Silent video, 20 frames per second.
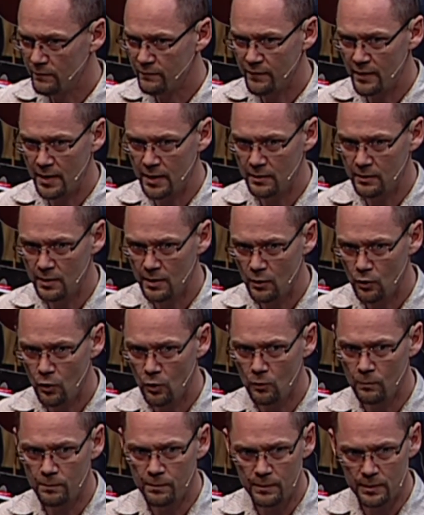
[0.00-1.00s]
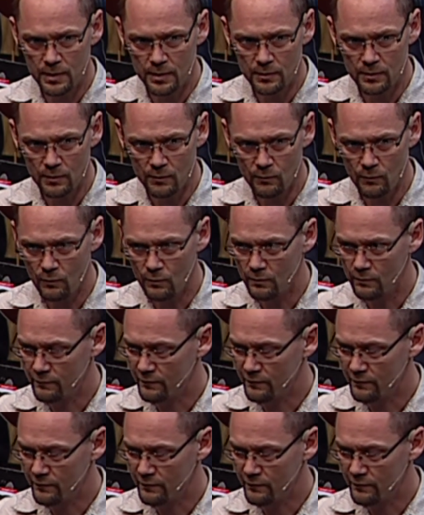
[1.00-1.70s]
find hope in the